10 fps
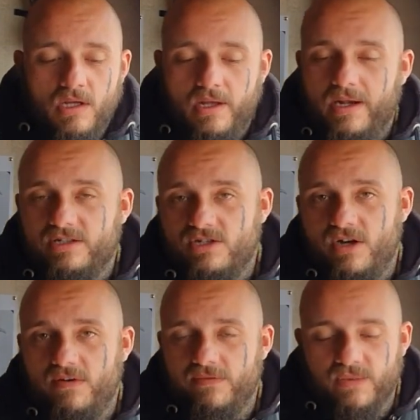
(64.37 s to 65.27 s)
Let's
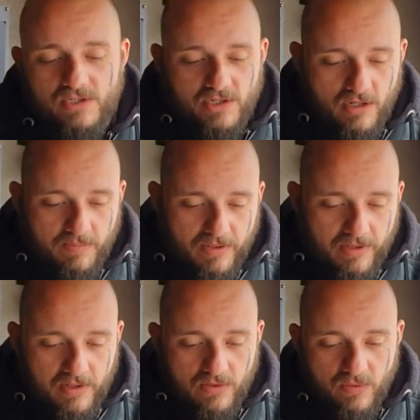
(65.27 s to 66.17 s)
start from the top
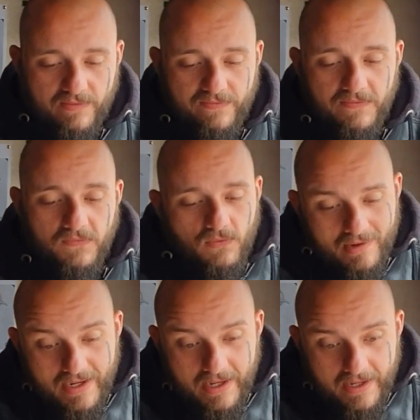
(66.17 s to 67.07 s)
with the
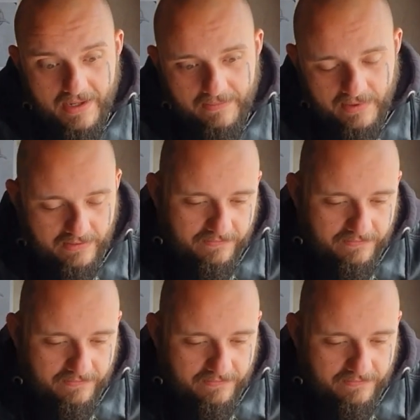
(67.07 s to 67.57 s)
frame.